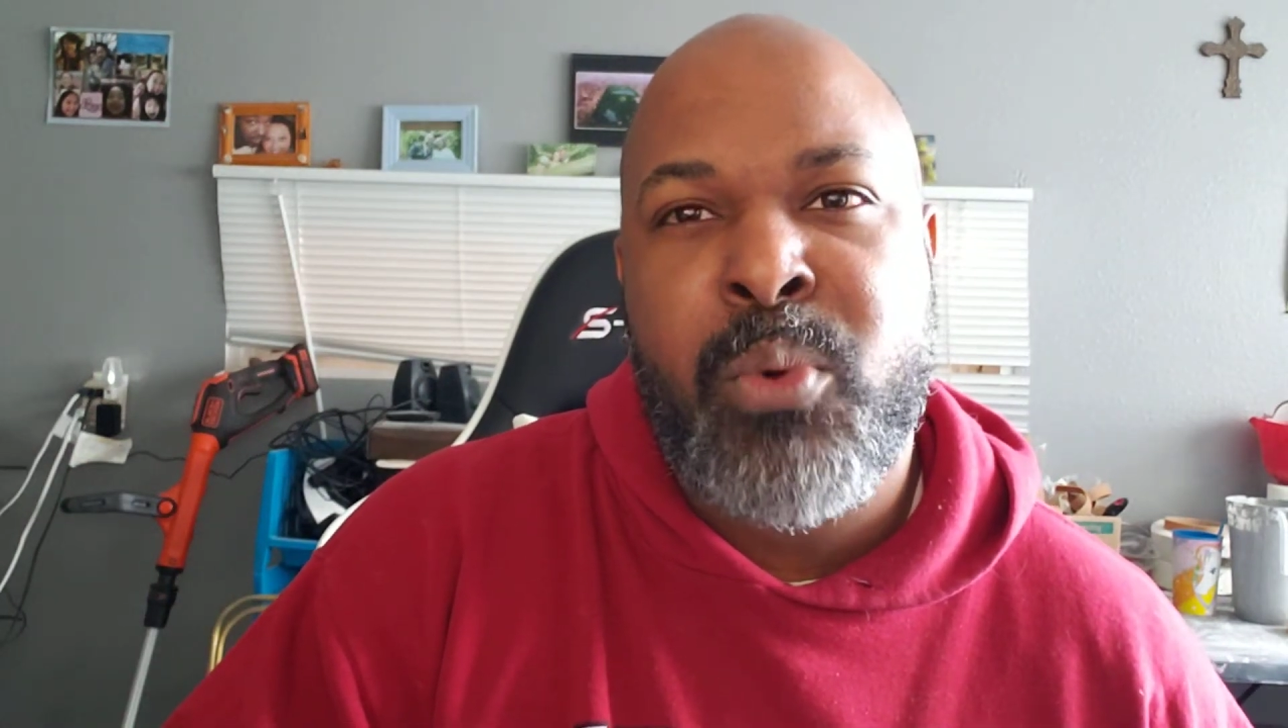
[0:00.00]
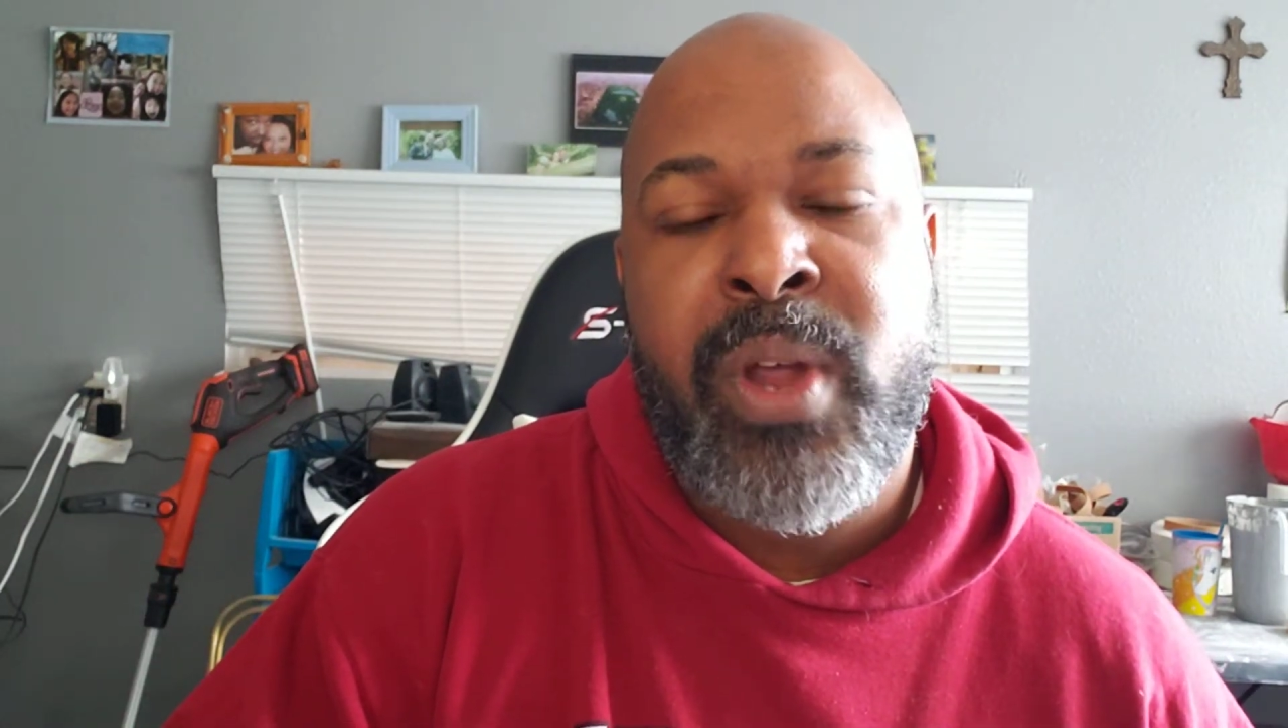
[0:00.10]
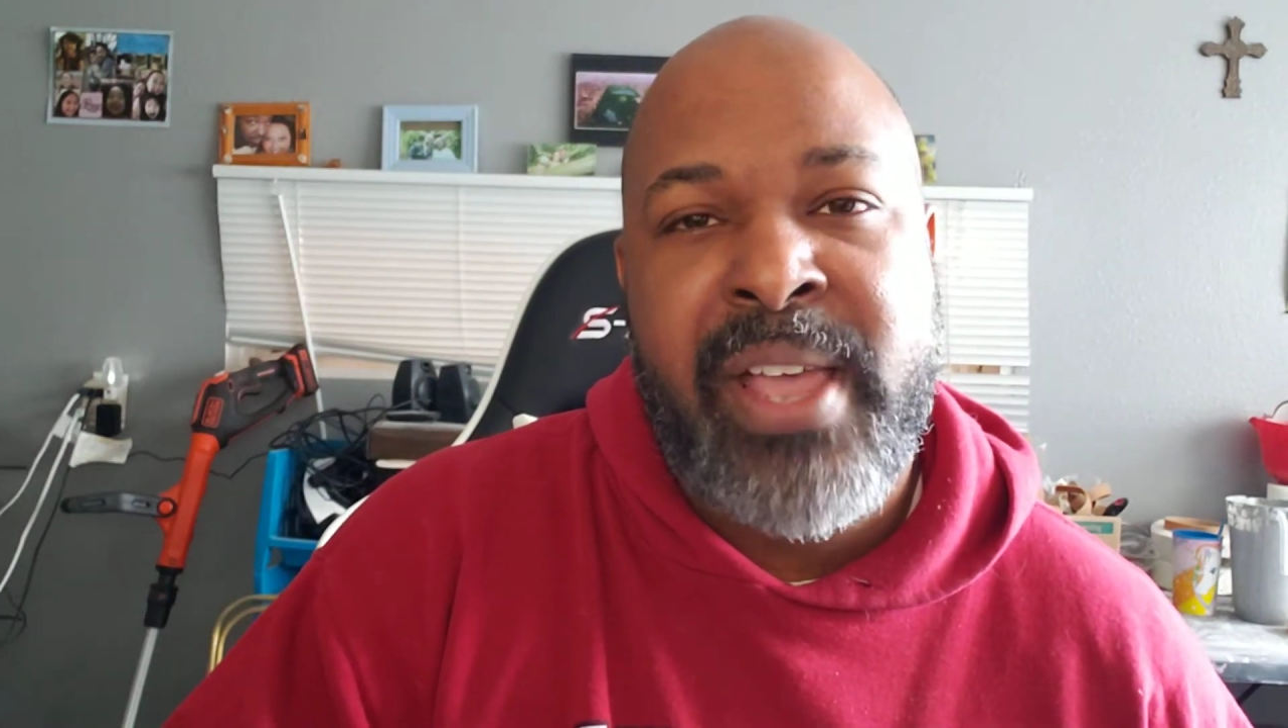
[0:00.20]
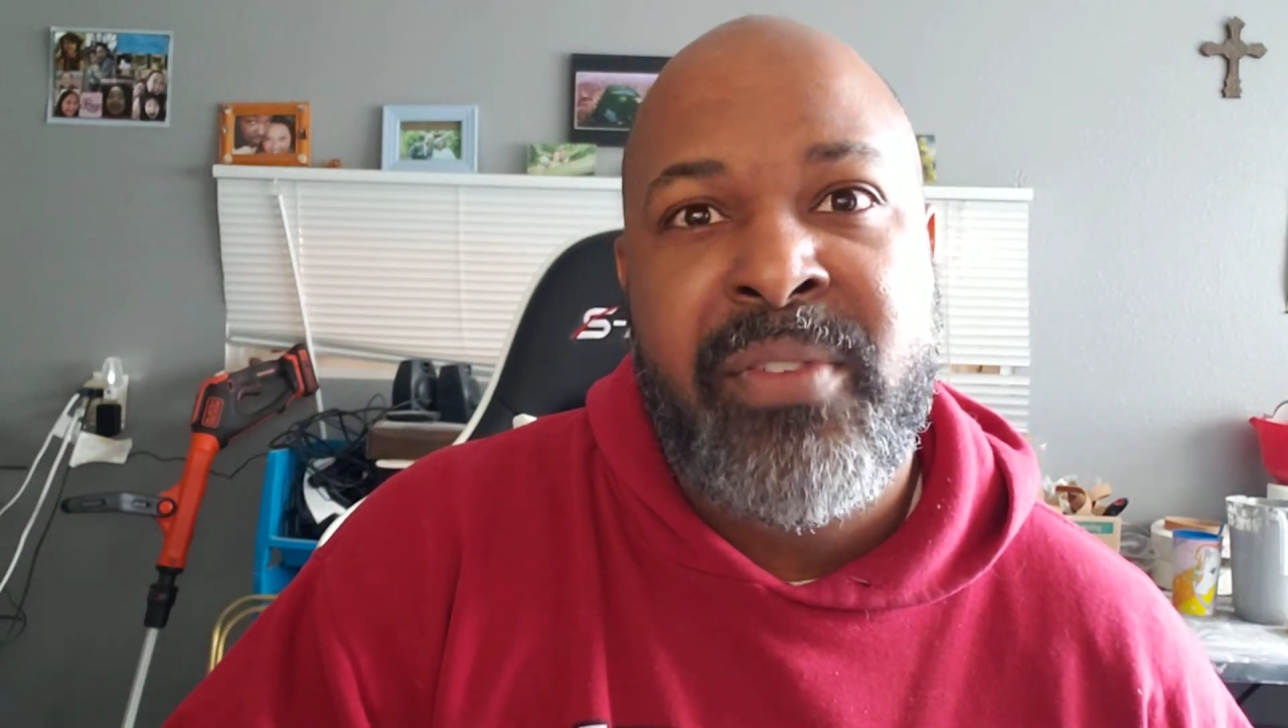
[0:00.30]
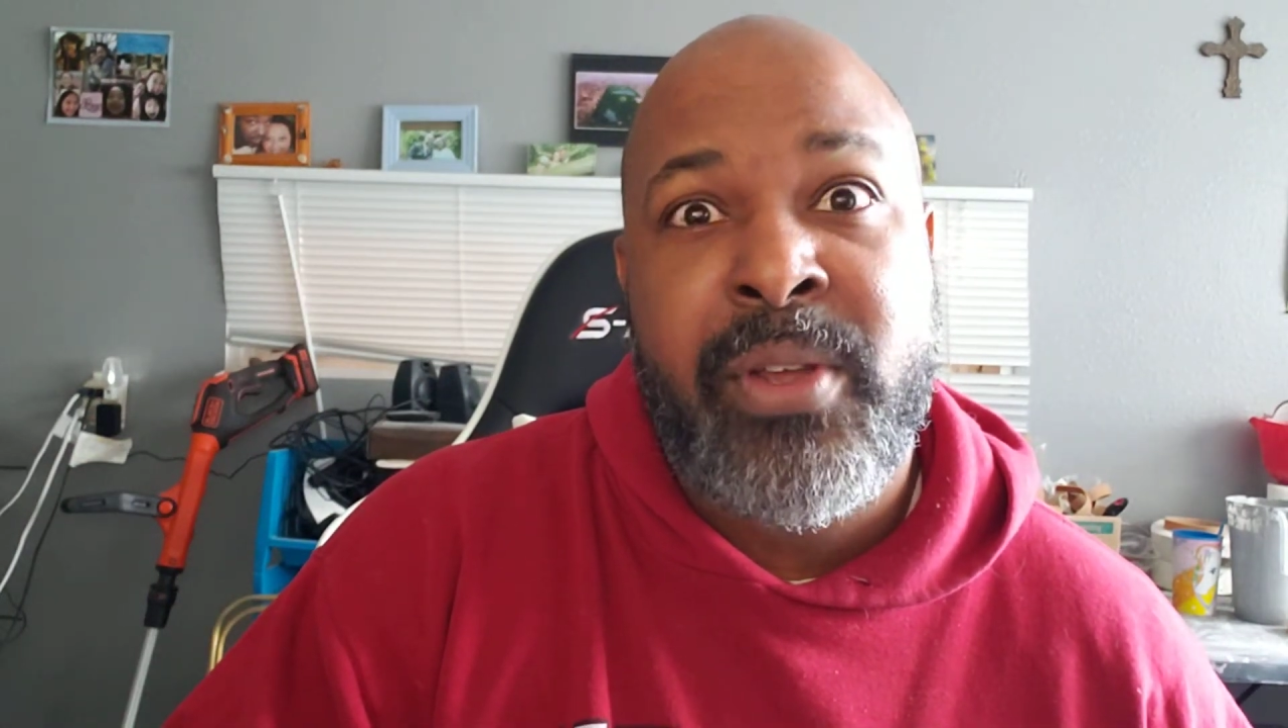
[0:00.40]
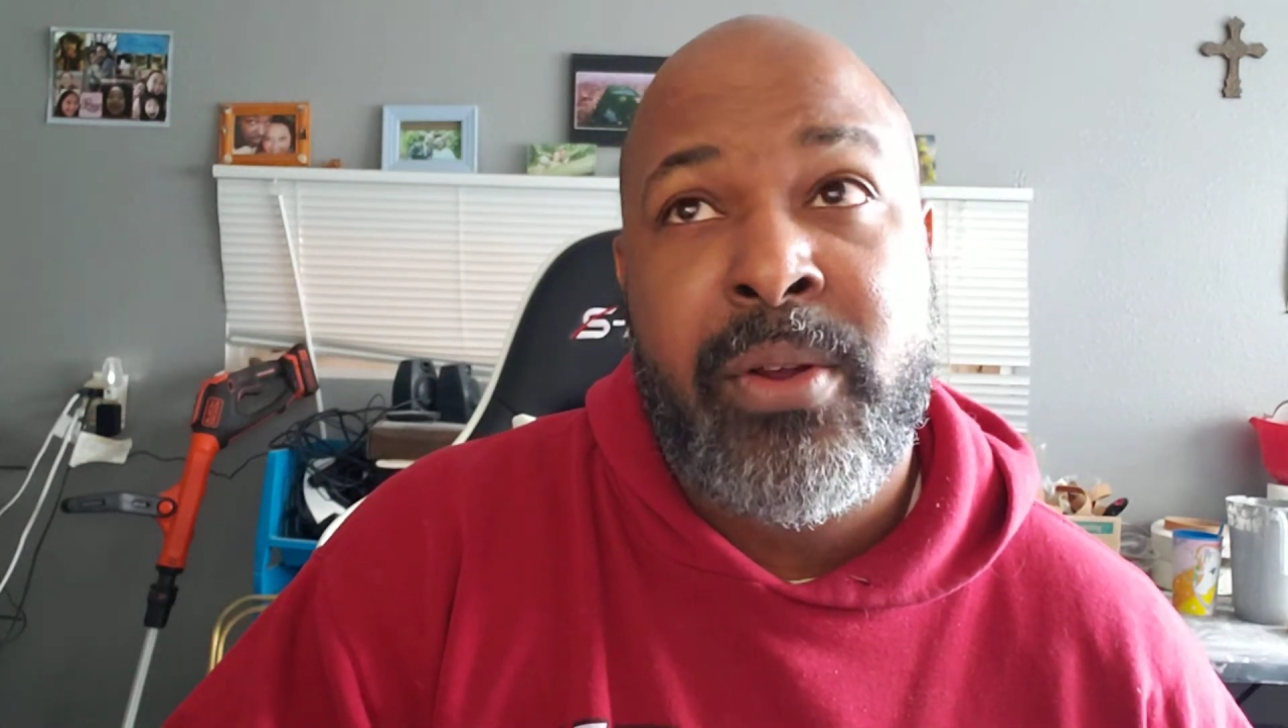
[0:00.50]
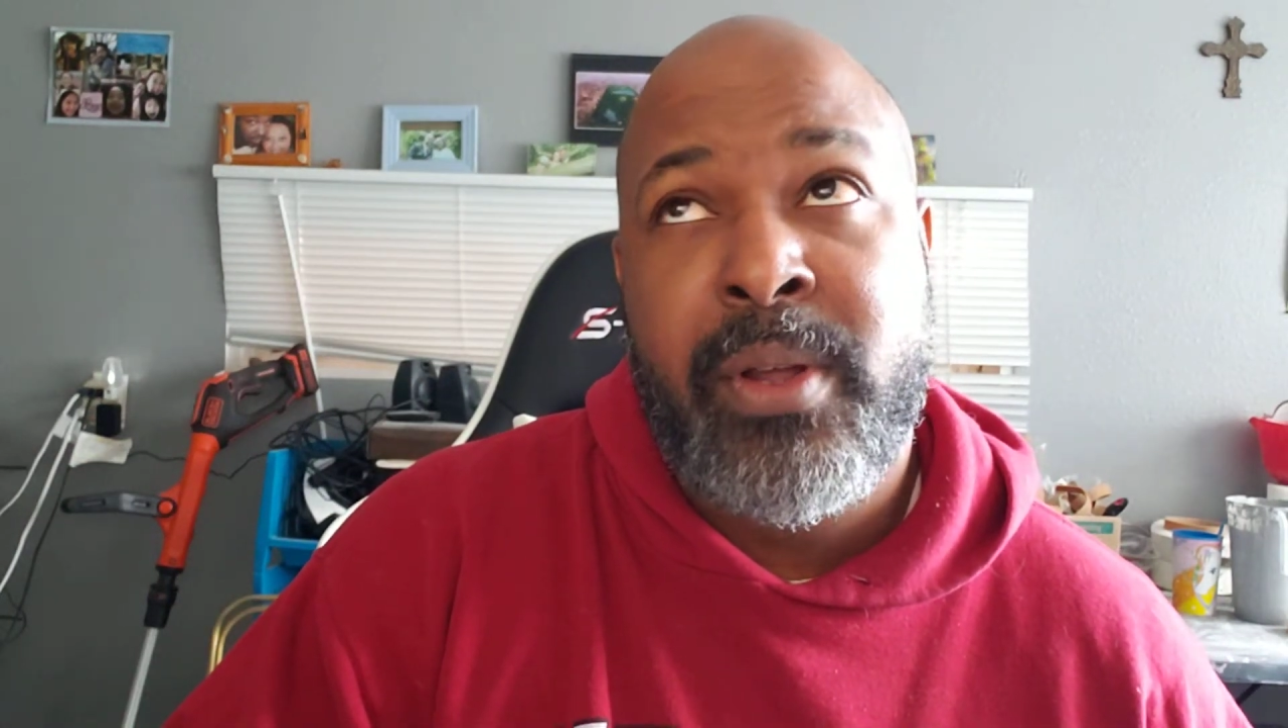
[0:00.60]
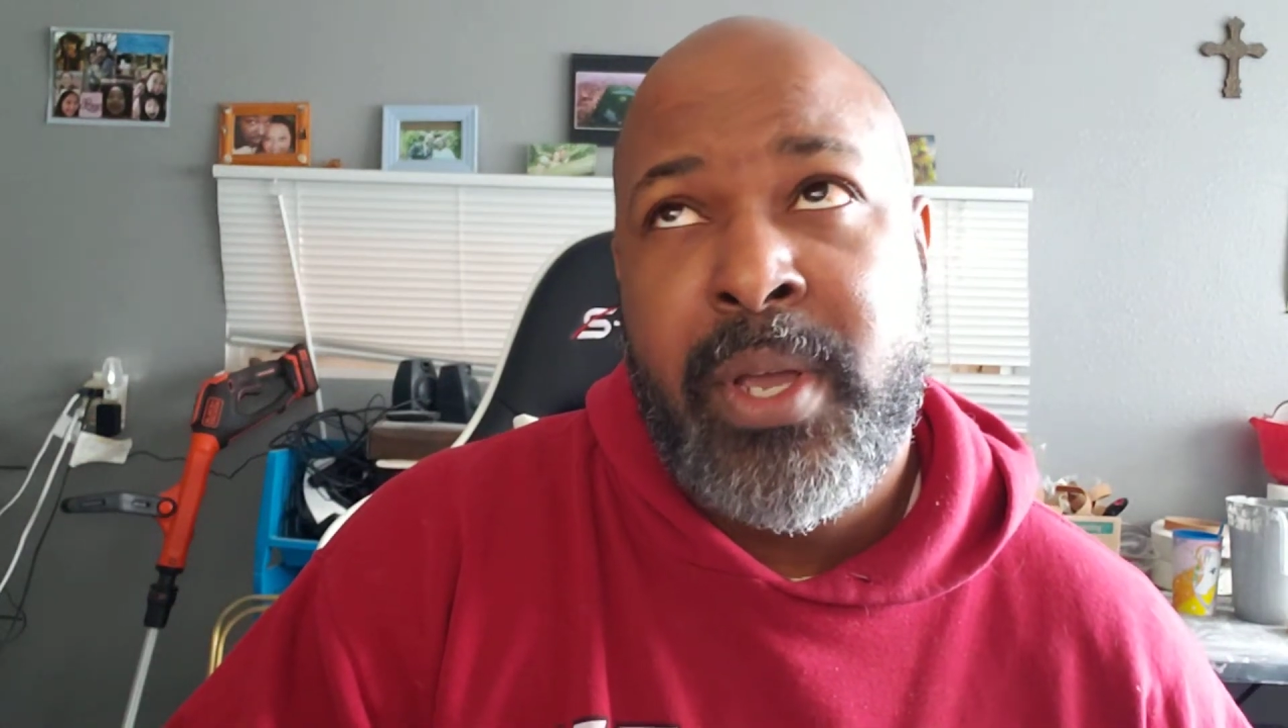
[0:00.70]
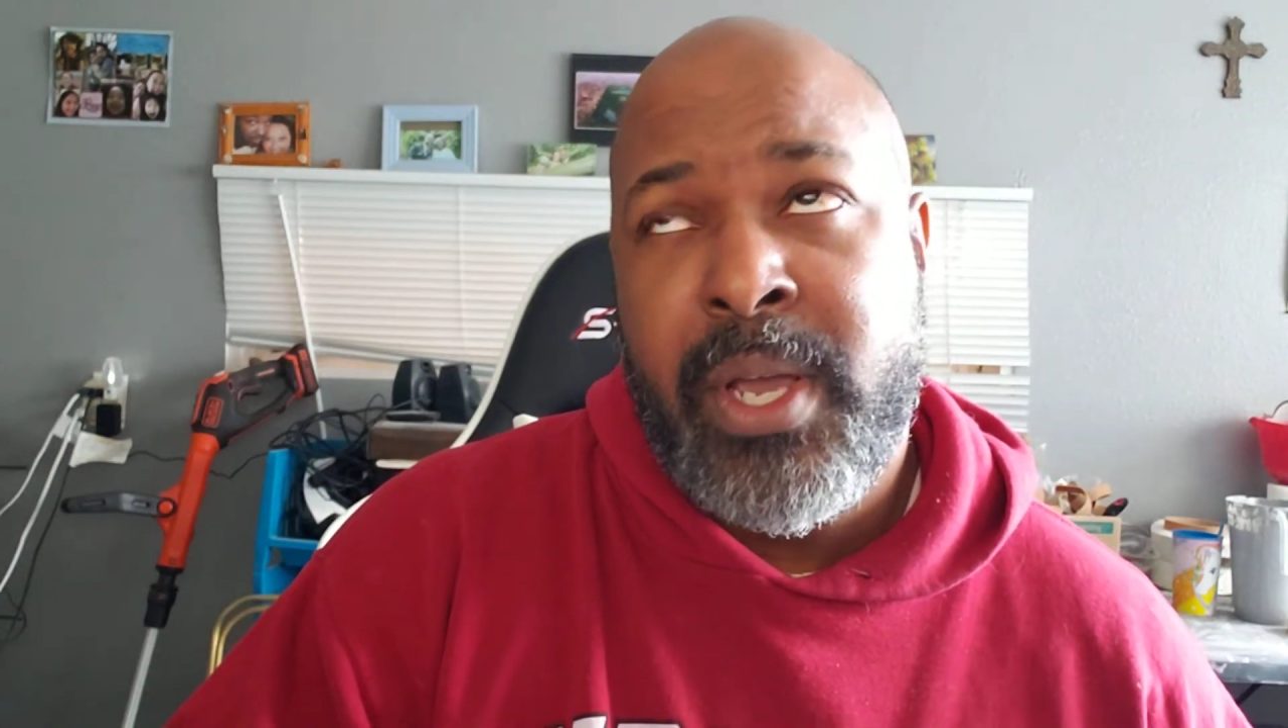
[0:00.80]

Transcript: more heavier